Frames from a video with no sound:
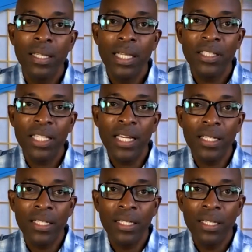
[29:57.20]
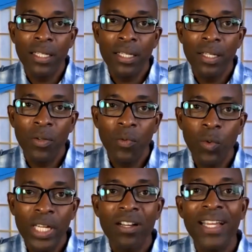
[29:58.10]
is that
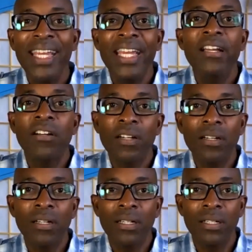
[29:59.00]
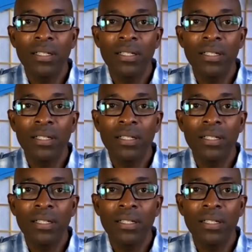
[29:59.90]
we are here,